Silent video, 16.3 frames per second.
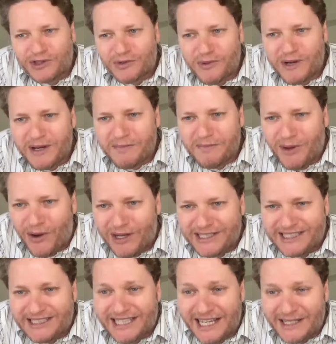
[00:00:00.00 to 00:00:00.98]
we employ
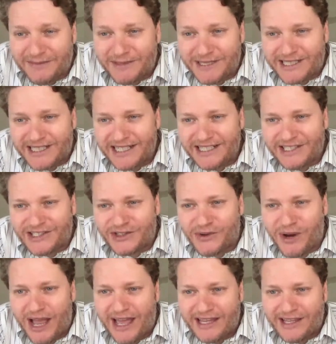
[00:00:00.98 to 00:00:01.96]
state machines to
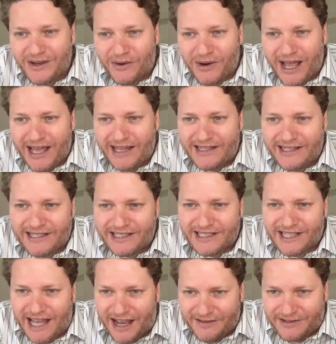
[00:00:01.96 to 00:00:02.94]
handle entities'
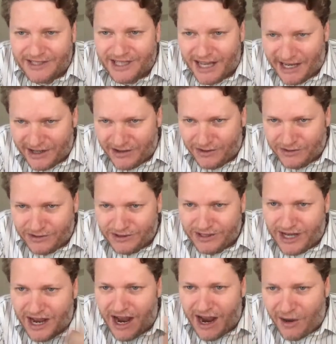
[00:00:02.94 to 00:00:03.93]
life cycles.
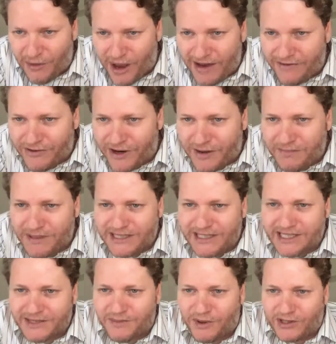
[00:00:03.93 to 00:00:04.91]
However,
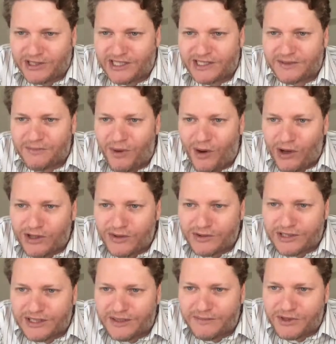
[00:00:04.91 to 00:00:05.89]
business process
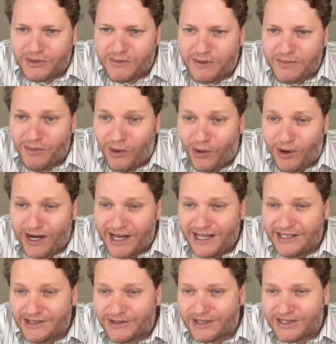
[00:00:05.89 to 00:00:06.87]
models seem to be more
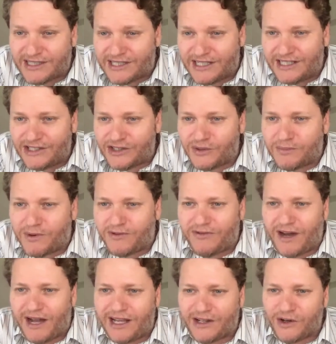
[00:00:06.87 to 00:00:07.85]
interesting to
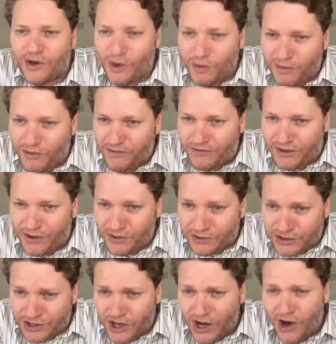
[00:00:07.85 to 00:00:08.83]
provide global
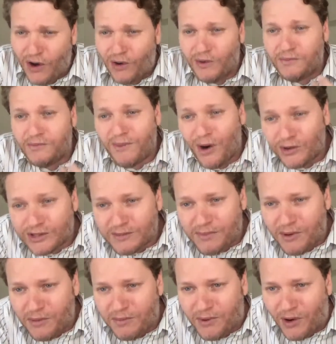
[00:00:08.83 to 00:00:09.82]
views on
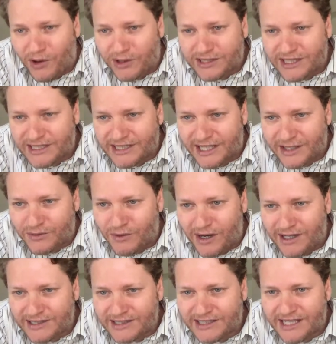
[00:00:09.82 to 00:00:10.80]
multiple processes at
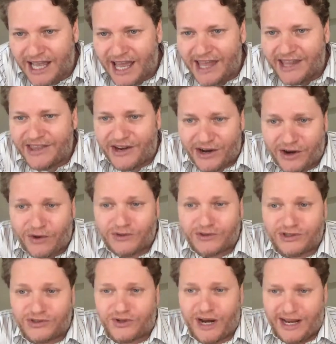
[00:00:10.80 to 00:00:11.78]
once and their
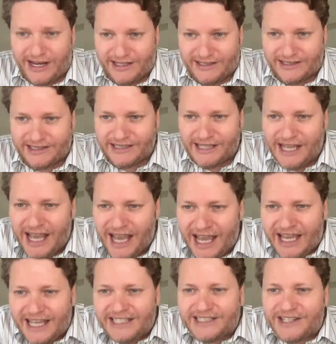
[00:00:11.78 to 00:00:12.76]
constraints.
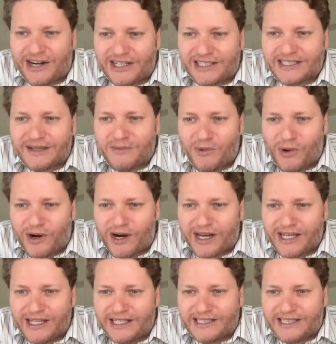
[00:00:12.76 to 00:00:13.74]
Is there some work
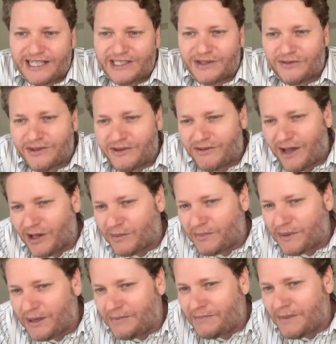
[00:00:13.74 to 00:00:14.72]
in the sense of
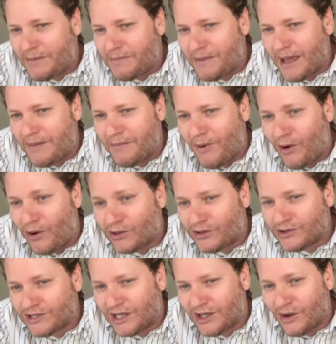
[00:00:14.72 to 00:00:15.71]
developing BPM
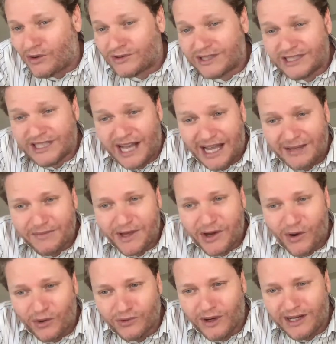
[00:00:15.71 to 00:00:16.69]
models alongside
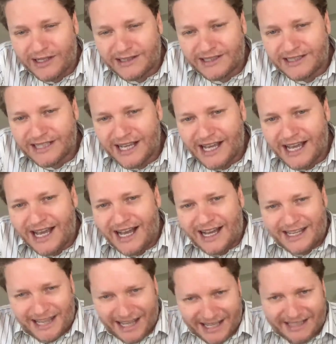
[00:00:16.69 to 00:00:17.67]
Merode ones?
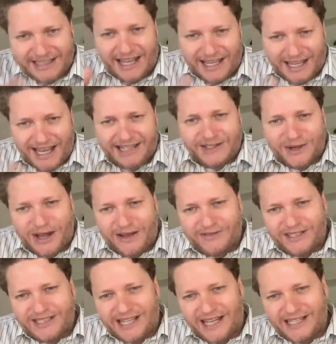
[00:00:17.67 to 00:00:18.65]
I guess you have
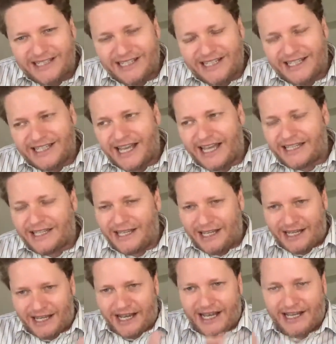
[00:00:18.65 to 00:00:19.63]
this idea that
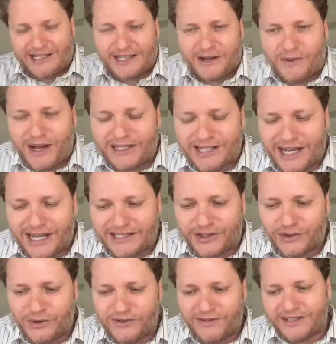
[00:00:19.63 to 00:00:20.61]
the question has
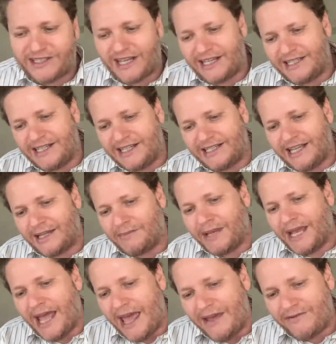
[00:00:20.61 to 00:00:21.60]
to do with this idea that
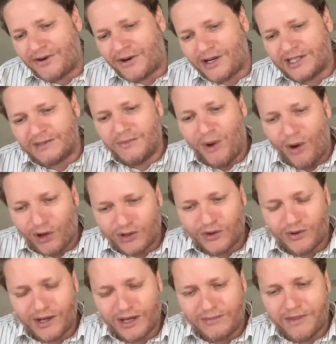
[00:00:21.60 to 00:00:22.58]
behavior is
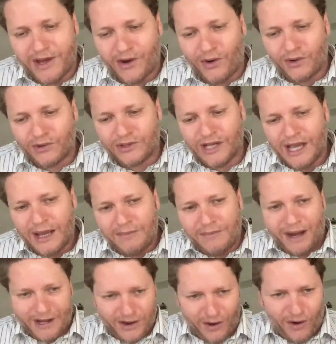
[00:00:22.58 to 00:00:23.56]
modeled in Merode
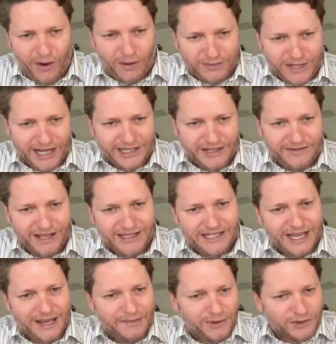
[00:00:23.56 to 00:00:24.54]
by object event
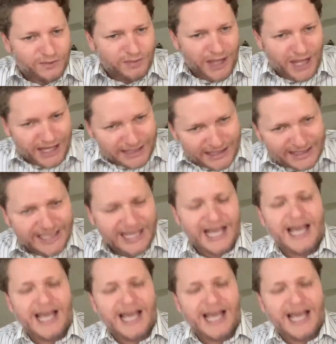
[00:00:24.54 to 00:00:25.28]
tables plus